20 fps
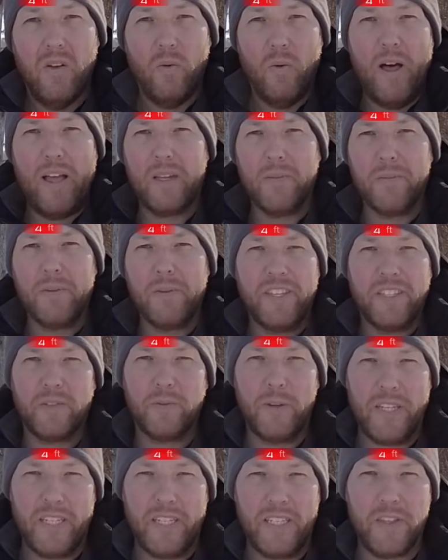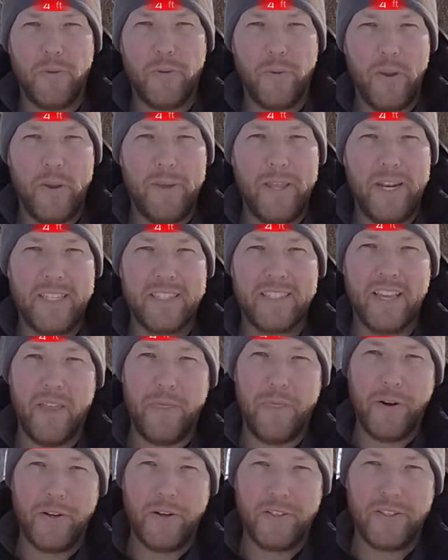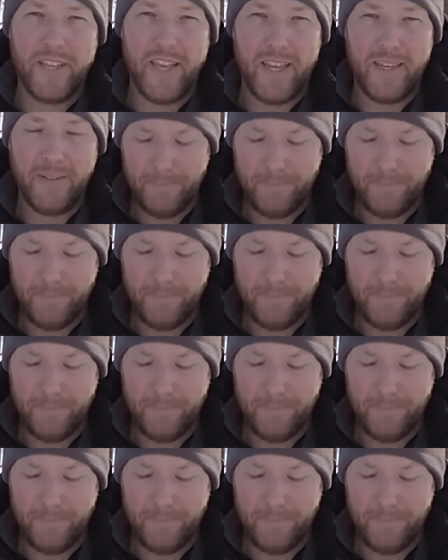Welcome to this week's 3 Minutes on Thursday.